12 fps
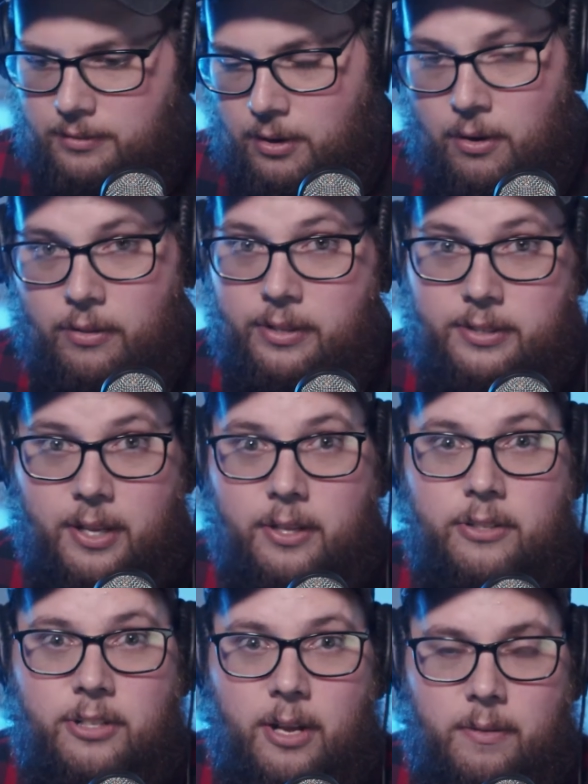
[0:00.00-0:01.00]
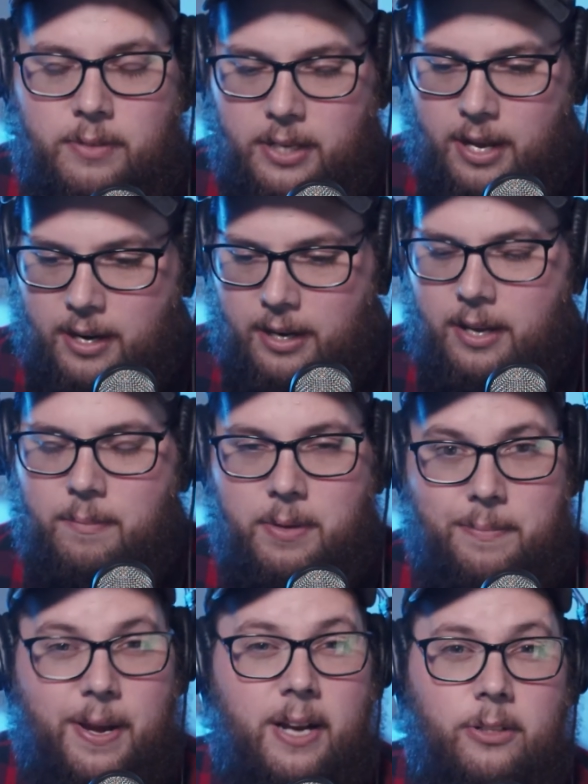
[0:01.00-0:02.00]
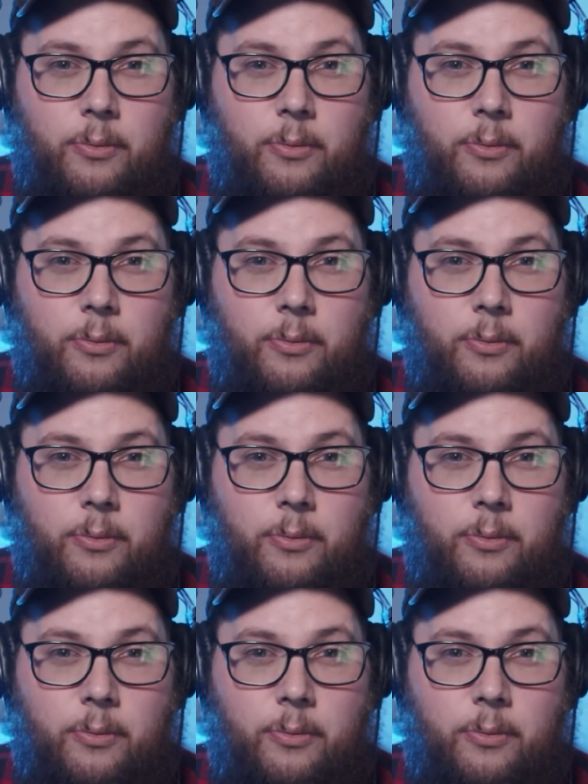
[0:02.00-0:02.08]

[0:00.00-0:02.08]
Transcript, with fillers: all this other stuff to kind of get me back